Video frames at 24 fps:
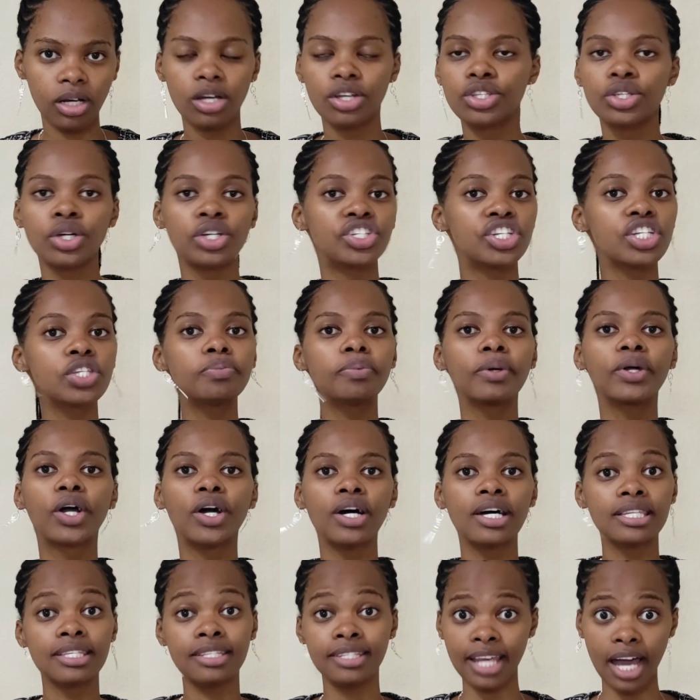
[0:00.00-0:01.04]
So just
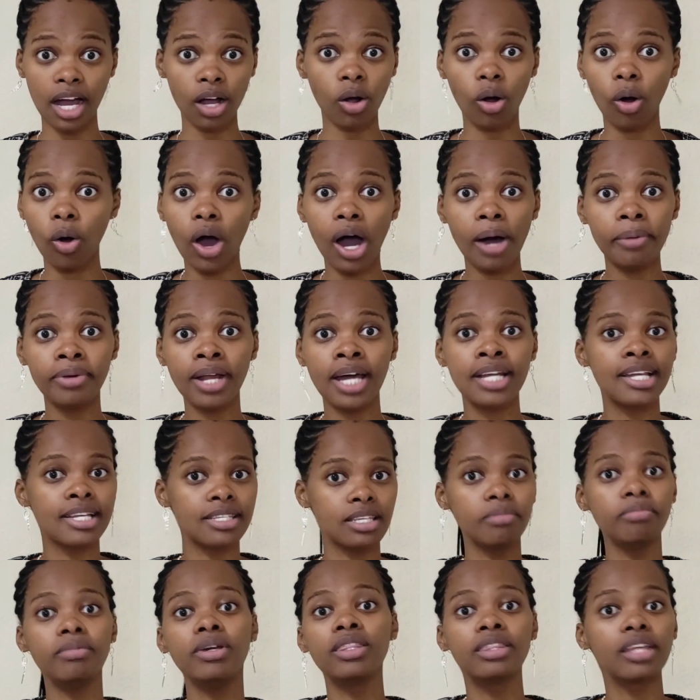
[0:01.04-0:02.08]
because they are Goa
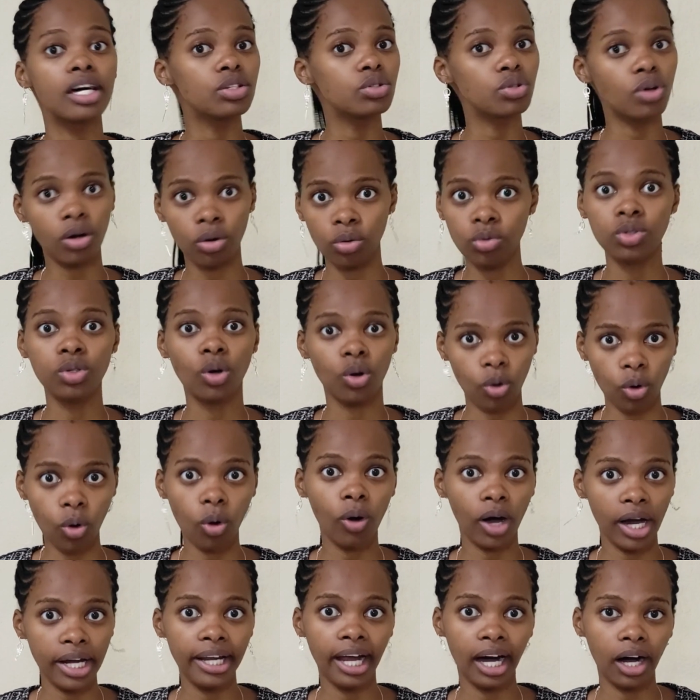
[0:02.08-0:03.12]
doesn't mean that you are also
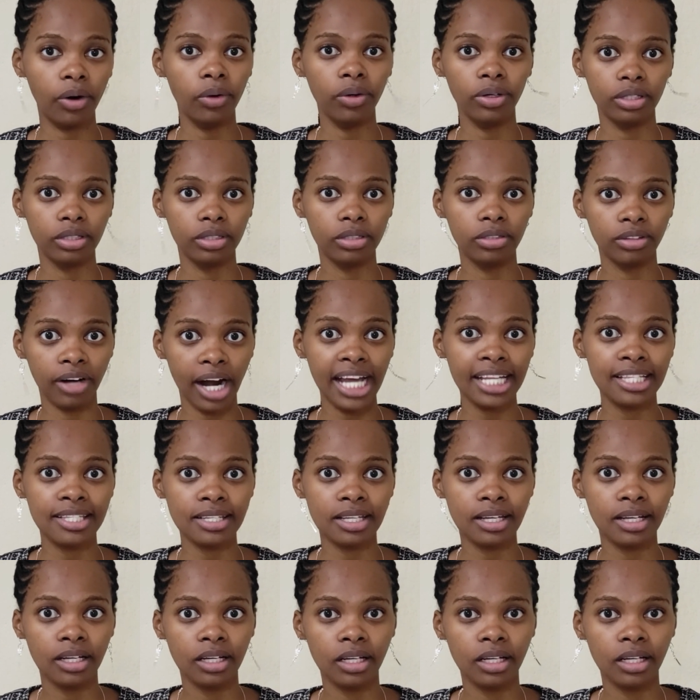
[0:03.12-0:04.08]
Goa now, right?